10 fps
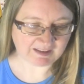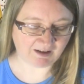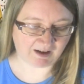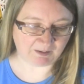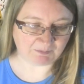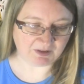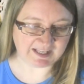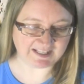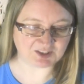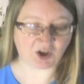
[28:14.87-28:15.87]

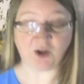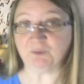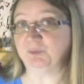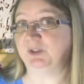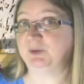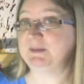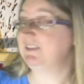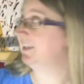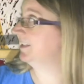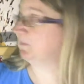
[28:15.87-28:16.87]
And it's called Riddle Me
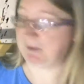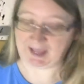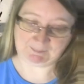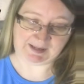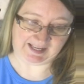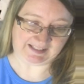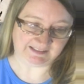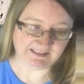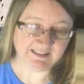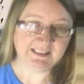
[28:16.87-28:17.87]
This,
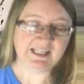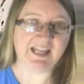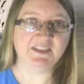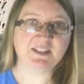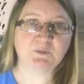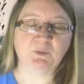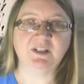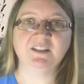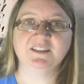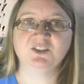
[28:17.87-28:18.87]
Batman. And this
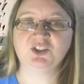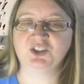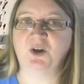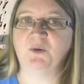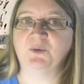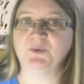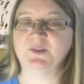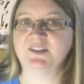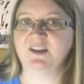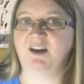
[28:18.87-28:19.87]
one
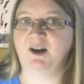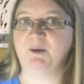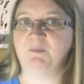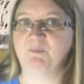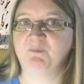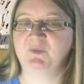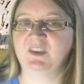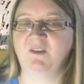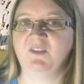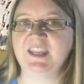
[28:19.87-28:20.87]
shows
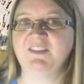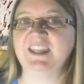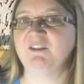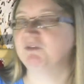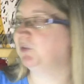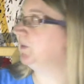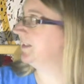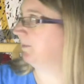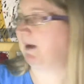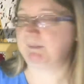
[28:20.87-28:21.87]
the influence
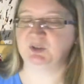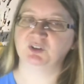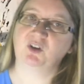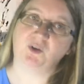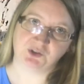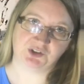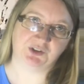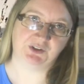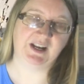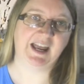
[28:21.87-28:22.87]
that popular
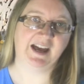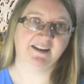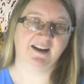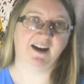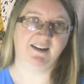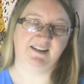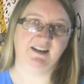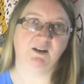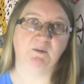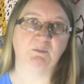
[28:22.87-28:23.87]
culture had on
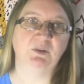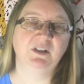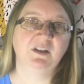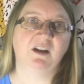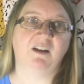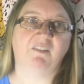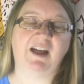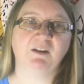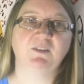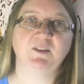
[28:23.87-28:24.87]
him. A
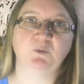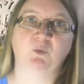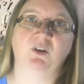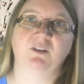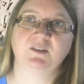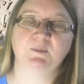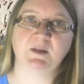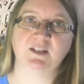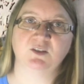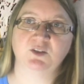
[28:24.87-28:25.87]
lot of his work
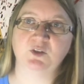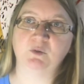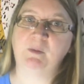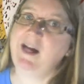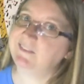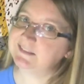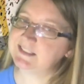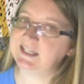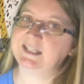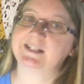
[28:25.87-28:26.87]
speaks to
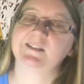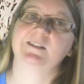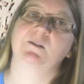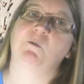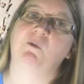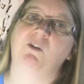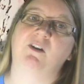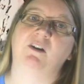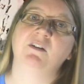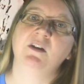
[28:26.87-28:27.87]
politics
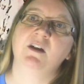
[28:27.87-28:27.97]
or